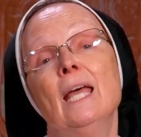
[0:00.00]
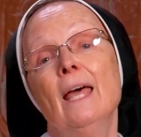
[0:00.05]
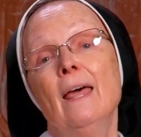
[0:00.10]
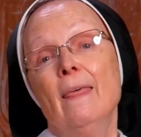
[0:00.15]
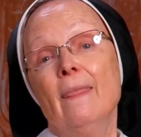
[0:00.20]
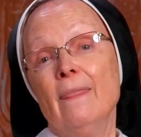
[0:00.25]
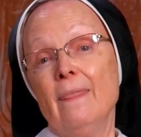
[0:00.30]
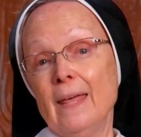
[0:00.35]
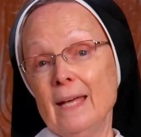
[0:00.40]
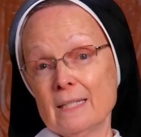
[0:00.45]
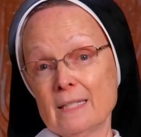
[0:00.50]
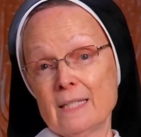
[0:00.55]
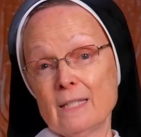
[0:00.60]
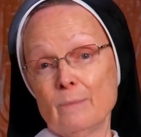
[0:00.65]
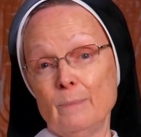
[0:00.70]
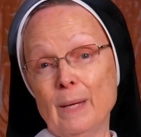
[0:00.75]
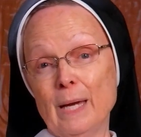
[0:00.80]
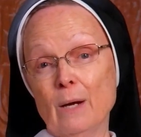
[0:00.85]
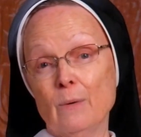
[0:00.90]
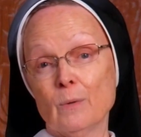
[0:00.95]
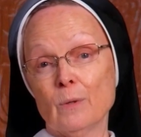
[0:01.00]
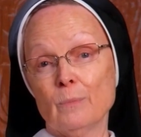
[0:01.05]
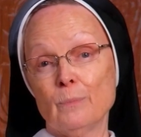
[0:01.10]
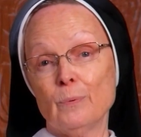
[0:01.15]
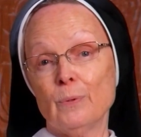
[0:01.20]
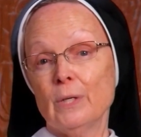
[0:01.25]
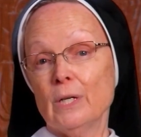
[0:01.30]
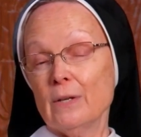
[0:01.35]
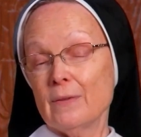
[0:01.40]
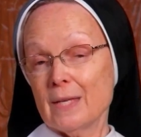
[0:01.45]
That's the power of
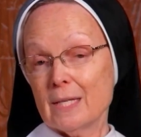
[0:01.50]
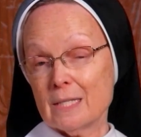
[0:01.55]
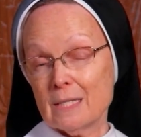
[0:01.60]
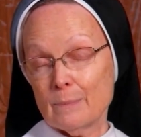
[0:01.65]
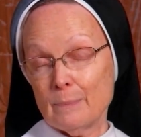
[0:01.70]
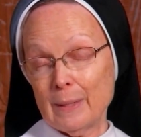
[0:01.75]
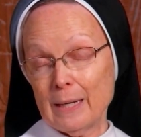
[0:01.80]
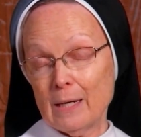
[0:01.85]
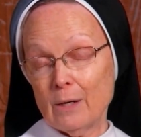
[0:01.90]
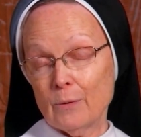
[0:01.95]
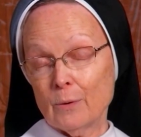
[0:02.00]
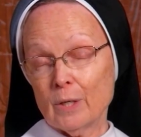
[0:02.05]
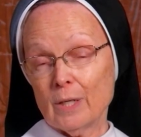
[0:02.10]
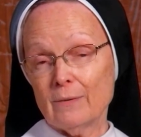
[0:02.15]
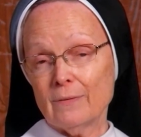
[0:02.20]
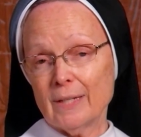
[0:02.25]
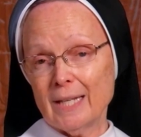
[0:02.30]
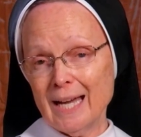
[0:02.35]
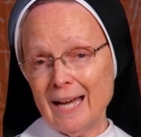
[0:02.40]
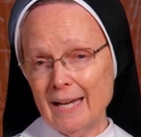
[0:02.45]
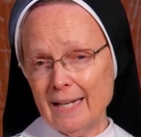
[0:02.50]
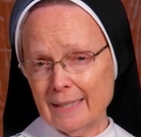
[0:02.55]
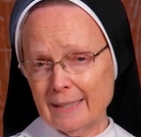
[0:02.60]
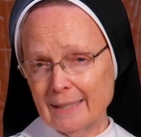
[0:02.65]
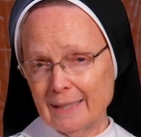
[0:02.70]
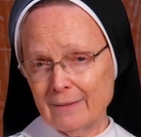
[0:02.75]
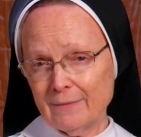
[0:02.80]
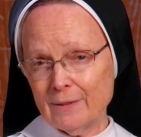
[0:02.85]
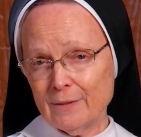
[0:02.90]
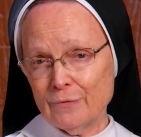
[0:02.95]
prayer. That's the power of
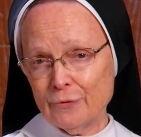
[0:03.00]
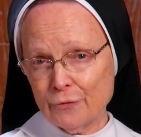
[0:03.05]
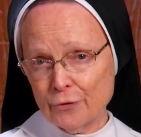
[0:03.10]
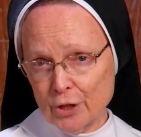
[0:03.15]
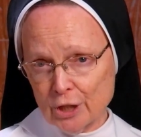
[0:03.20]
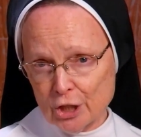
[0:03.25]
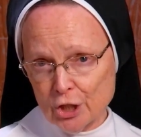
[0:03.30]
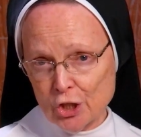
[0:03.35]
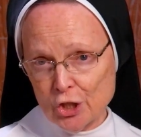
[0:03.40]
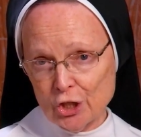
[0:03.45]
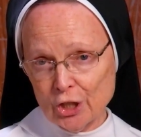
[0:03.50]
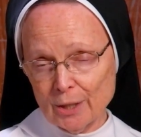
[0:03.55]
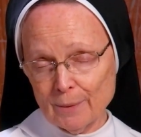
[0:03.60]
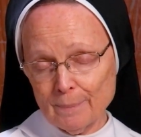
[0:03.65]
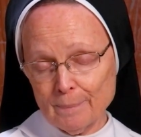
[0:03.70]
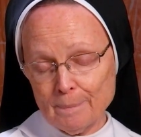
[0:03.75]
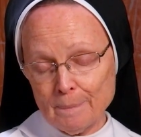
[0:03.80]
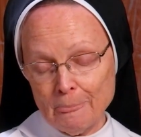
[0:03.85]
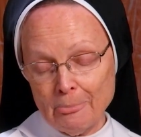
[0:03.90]
God-given friendship.